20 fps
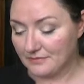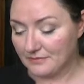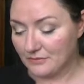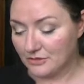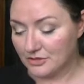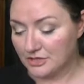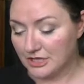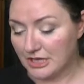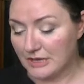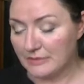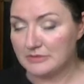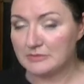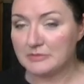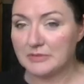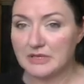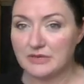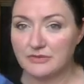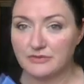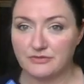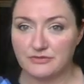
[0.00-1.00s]
which keeps
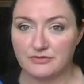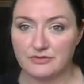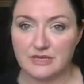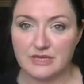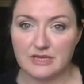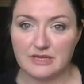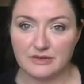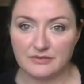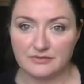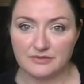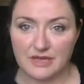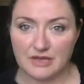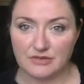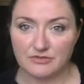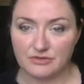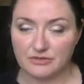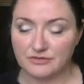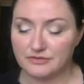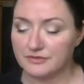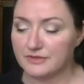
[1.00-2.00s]
me free of
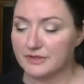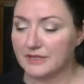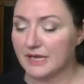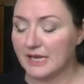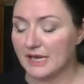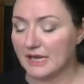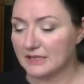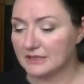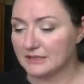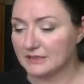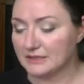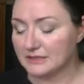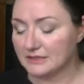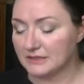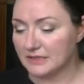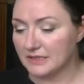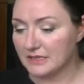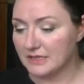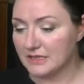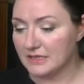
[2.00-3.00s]
dandruff. And
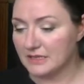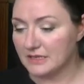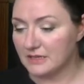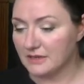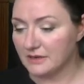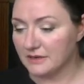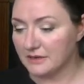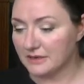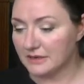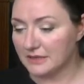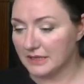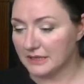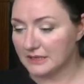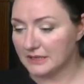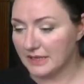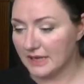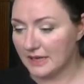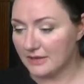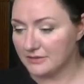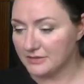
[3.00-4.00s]
the girl at the
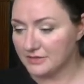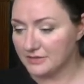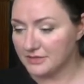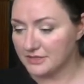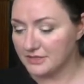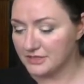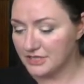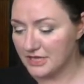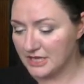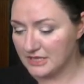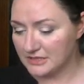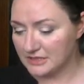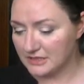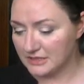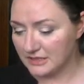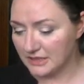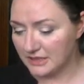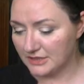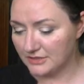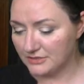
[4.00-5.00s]
counter suggested
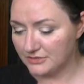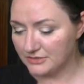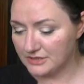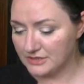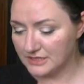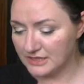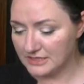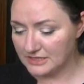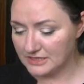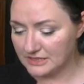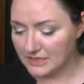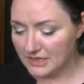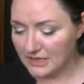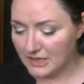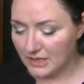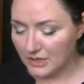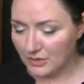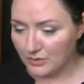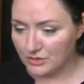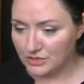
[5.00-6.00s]
I use this,
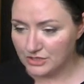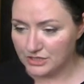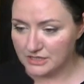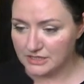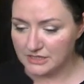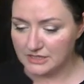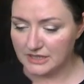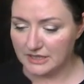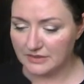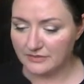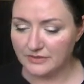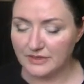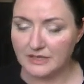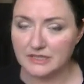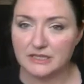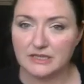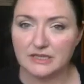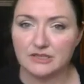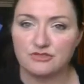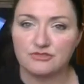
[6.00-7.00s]
which is the
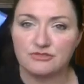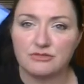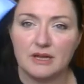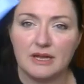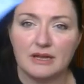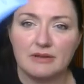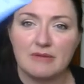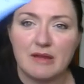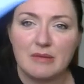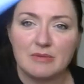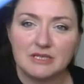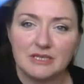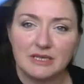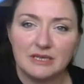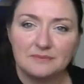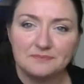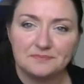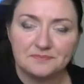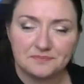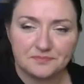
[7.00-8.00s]
Aveda Dry Remedy.
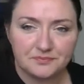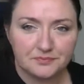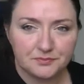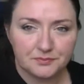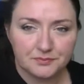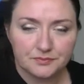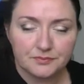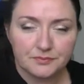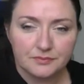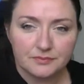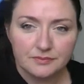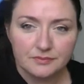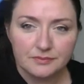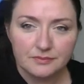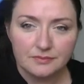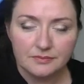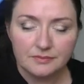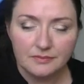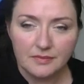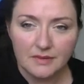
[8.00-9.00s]

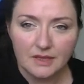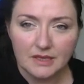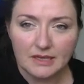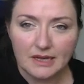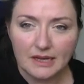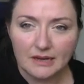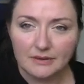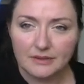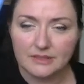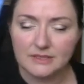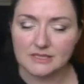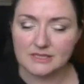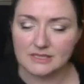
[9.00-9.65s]
Now